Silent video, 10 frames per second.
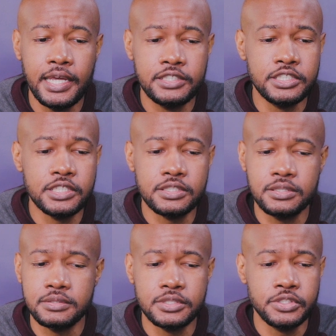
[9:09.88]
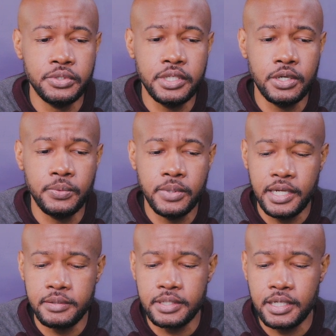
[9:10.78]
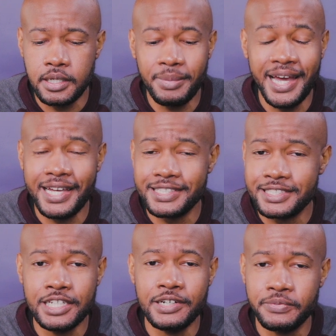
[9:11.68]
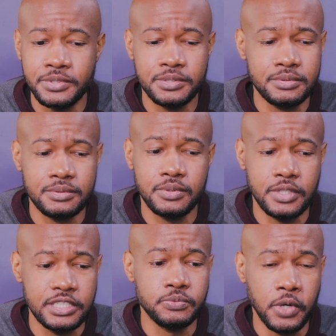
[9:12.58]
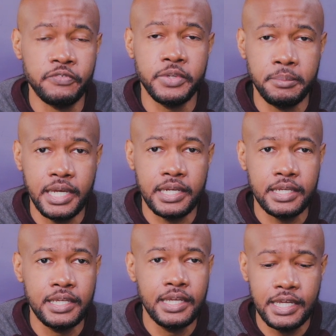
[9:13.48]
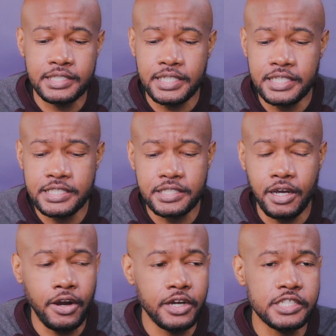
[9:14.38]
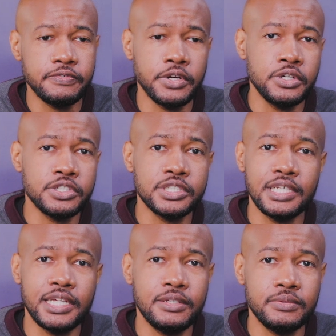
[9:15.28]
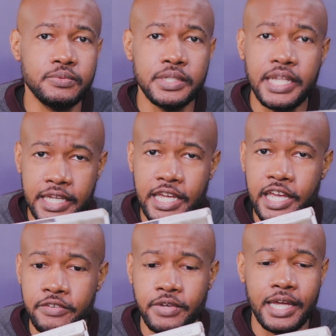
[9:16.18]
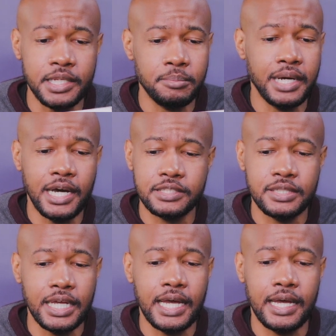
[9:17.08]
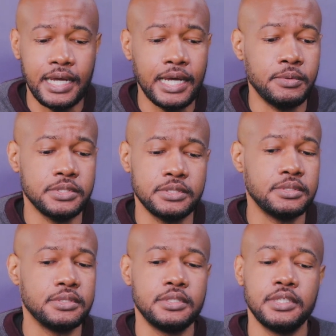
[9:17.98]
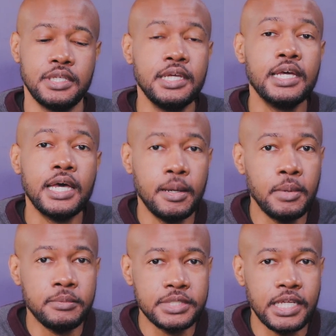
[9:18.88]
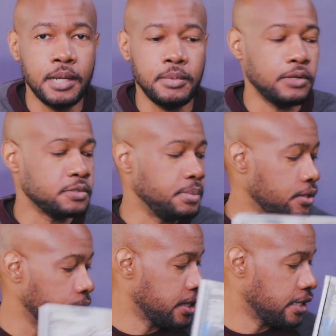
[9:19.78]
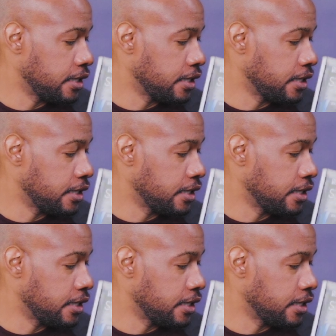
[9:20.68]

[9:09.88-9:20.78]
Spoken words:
and just Studio One by itself was worth the money. And so this is the artist version, and what they gave out the box, I was, I was blown away